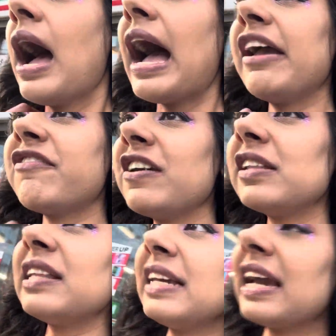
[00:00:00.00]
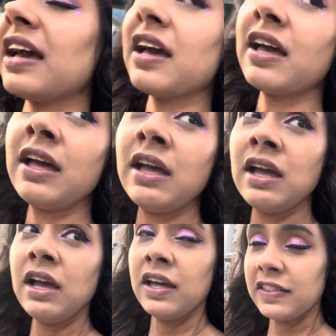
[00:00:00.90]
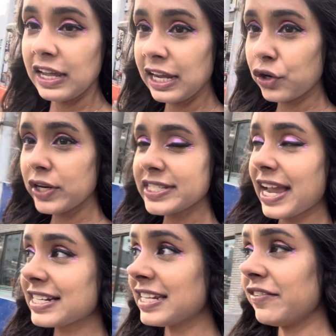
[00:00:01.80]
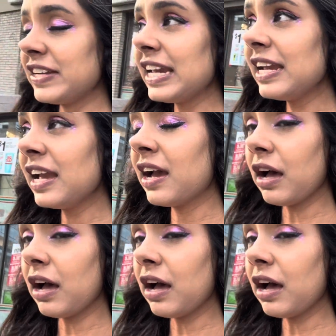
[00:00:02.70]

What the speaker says: I feel like the increased activity